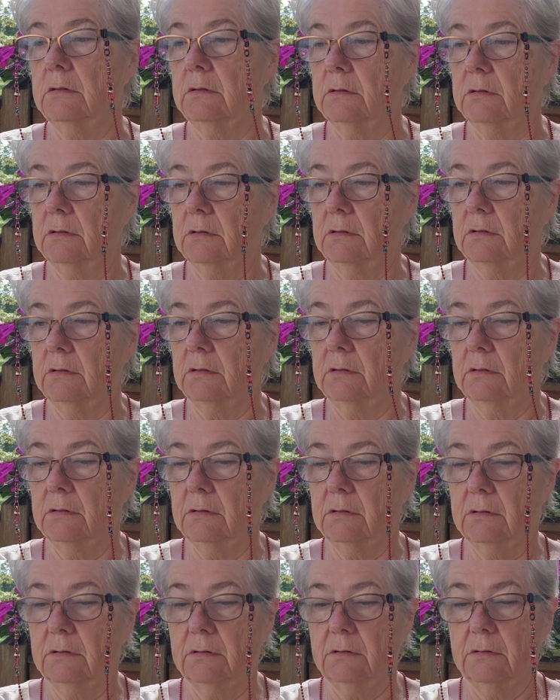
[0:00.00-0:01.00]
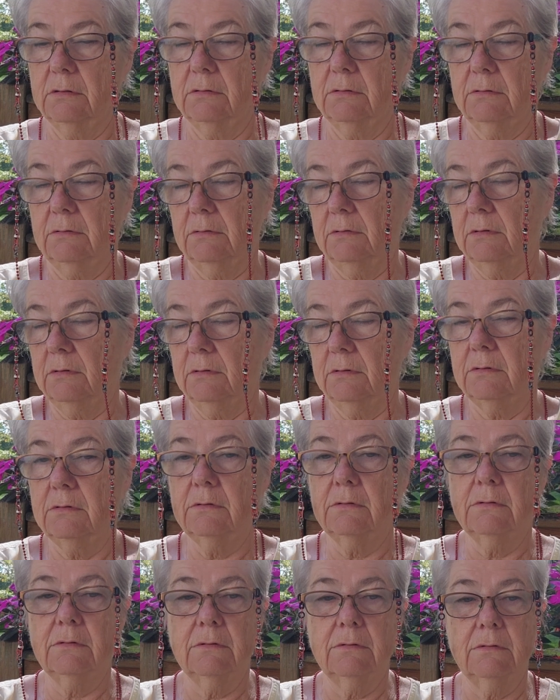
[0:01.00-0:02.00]

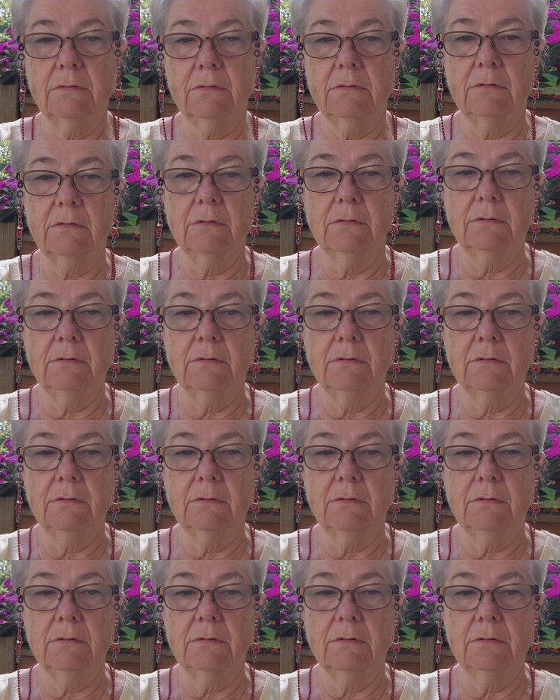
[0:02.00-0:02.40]
Nobody speaks.